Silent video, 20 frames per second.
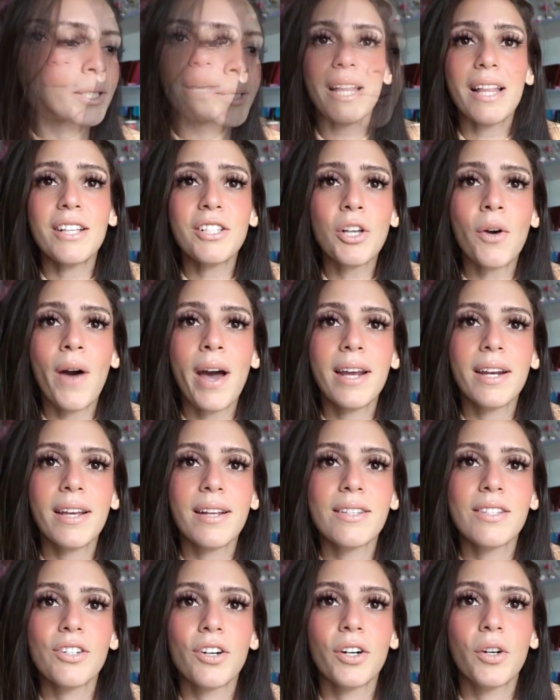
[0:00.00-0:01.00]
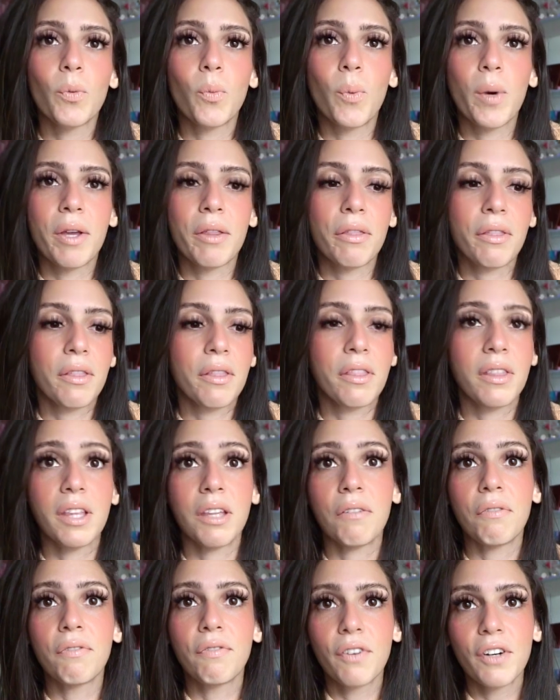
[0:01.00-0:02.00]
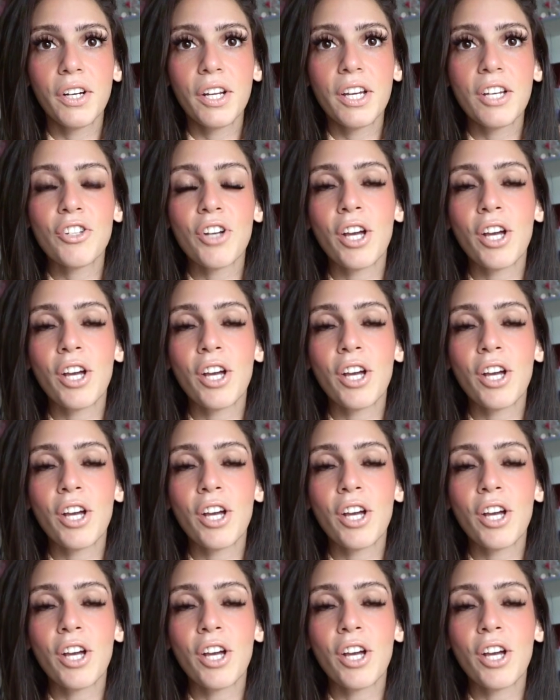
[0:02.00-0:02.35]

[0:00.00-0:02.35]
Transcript: Okay, let's go ahead and get started with the footage.